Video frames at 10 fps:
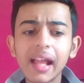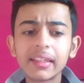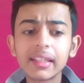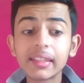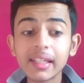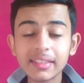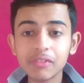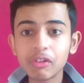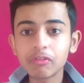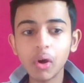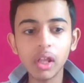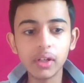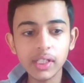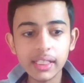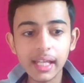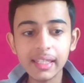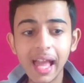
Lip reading: at the things that we've already done